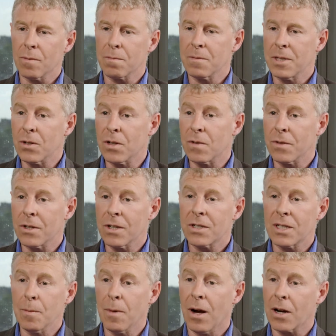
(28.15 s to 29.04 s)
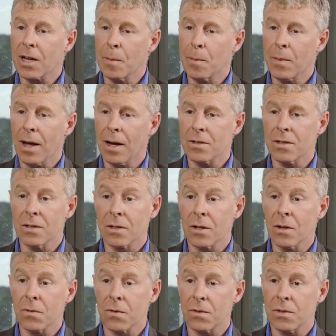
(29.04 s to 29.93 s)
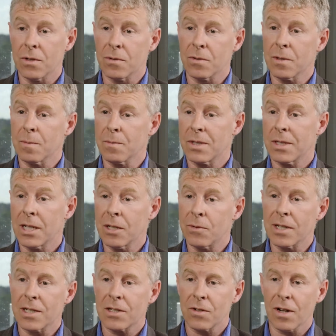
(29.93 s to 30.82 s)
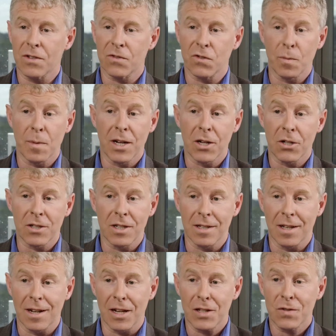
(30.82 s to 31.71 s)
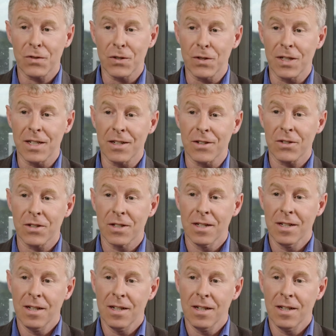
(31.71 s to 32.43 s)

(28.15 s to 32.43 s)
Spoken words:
university marketplace has gone through some serious transformation in the last few years,